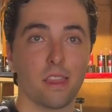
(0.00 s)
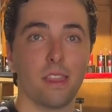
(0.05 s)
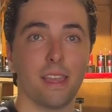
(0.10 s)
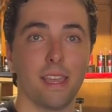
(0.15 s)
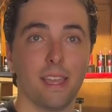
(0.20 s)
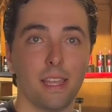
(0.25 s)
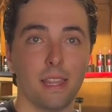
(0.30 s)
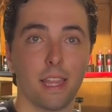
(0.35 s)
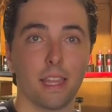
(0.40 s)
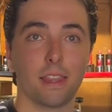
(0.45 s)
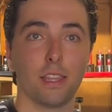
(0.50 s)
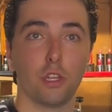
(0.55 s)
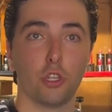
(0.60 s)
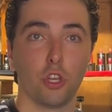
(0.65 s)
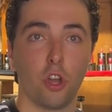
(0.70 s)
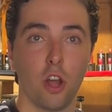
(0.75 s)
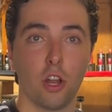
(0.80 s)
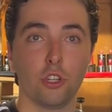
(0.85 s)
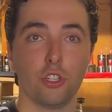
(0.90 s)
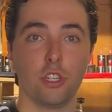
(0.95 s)
think that the
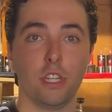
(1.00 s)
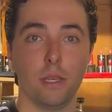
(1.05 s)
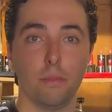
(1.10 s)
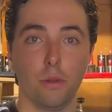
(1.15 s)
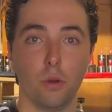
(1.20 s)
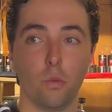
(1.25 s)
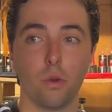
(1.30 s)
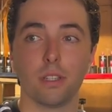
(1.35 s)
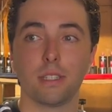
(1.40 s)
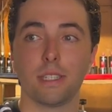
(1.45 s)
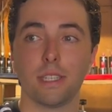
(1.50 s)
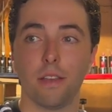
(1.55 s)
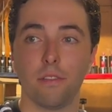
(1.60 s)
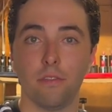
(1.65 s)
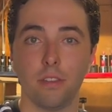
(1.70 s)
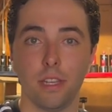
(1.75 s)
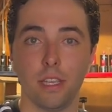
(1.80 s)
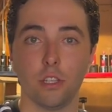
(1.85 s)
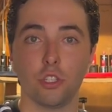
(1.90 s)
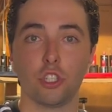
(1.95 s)
Dodge Demon
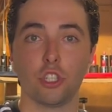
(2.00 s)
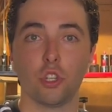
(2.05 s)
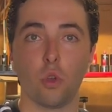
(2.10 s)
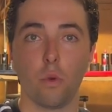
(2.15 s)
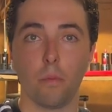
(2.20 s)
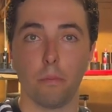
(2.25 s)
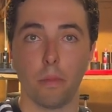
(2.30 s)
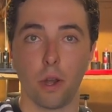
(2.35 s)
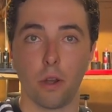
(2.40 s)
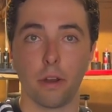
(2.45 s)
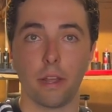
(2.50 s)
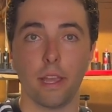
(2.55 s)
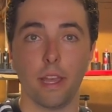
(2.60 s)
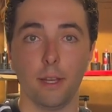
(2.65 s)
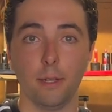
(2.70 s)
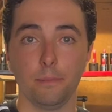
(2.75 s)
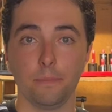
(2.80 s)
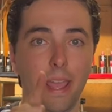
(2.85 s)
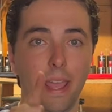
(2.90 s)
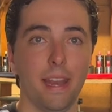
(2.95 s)
170 is so
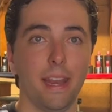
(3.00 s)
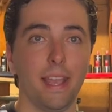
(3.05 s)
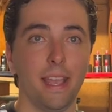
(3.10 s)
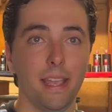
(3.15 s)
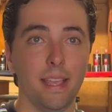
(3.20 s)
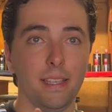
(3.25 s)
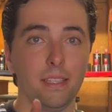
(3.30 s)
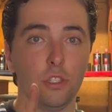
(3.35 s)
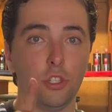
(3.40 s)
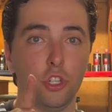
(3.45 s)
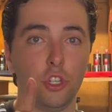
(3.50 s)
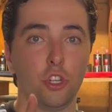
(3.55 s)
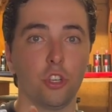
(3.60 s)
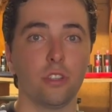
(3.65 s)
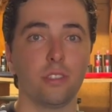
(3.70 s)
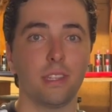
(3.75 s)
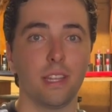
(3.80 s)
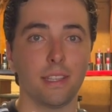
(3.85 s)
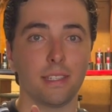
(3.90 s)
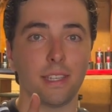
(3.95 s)
American, it is
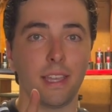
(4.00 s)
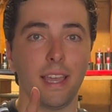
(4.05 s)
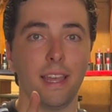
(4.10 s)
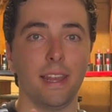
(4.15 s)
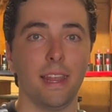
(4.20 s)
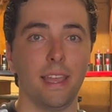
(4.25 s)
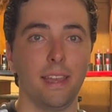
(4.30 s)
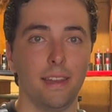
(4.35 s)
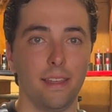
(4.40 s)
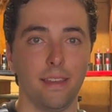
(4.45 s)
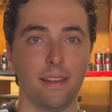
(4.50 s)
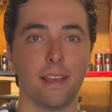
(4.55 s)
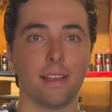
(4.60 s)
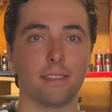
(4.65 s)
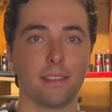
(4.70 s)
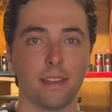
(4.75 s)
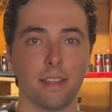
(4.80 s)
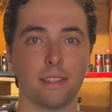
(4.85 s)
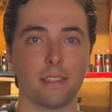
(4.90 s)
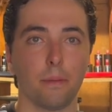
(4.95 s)
just as Canadian
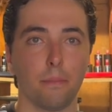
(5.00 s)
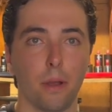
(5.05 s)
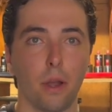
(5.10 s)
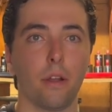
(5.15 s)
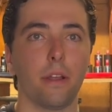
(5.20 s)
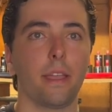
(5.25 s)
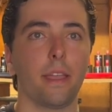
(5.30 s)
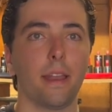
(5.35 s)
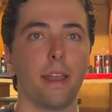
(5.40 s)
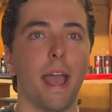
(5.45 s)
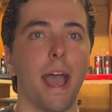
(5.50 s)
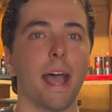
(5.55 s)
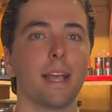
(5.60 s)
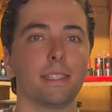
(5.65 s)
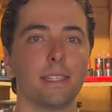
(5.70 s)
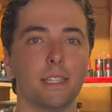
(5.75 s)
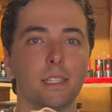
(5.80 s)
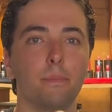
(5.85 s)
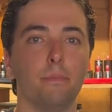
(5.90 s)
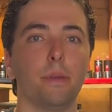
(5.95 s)
as it is American,
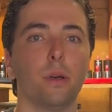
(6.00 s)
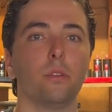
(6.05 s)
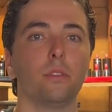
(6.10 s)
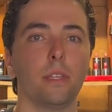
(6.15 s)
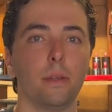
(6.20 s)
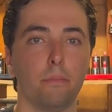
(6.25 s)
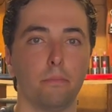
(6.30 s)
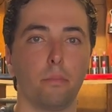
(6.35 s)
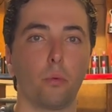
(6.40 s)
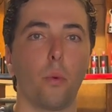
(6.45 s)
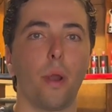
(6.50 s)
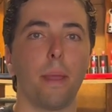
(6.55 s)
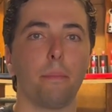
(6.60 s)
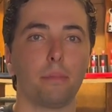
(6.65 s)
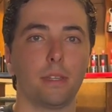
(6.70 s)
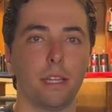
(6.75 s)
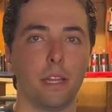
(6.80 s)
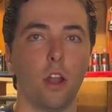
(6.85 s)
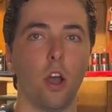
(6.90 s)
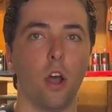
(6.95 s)
as it's built in Brampton,